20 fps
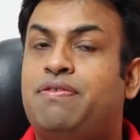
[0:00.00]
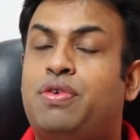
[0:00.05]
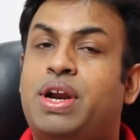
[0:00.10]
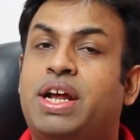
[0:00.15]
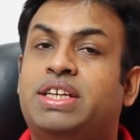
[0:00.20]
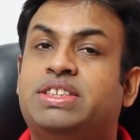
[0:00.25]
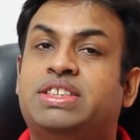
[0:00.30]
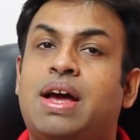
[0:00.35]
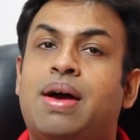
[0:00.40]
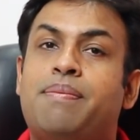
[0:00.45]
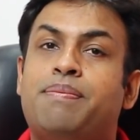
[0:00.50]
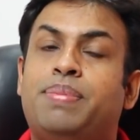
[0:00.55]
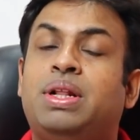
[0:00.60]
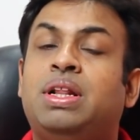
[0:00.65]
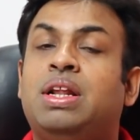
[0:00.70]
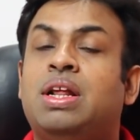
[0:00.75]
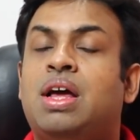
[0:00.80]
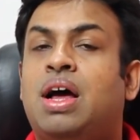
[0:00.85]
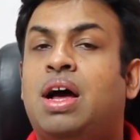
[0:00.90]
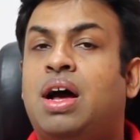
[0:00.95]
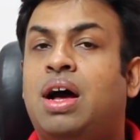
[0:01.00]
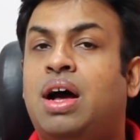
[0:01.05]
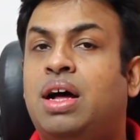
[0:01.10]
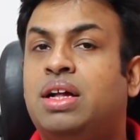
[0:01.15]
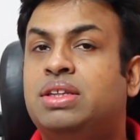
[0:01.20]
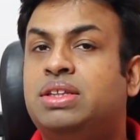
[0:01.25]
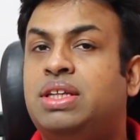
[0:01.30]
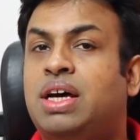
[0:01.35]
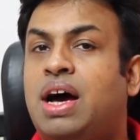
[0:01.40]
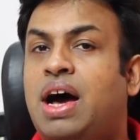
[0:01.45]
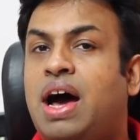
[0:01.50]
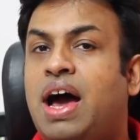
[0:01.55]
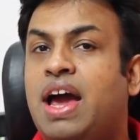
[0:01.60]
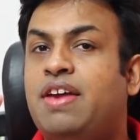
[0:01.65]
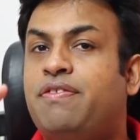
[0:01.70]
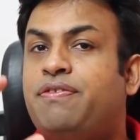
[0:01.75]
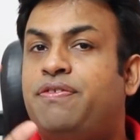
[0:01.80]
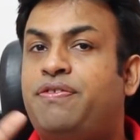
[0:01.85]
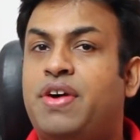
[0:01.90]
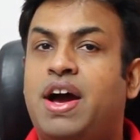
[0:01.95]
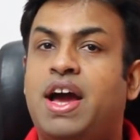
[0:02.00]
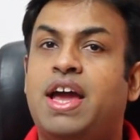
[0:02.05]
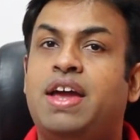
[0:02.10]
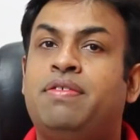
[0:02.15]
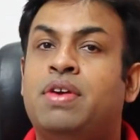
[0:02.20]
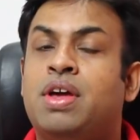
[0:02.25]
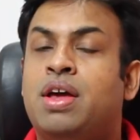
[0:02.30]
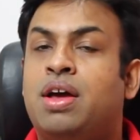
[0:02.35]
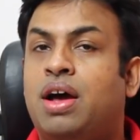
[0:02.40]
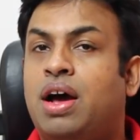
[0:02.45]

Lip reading: For example, the i5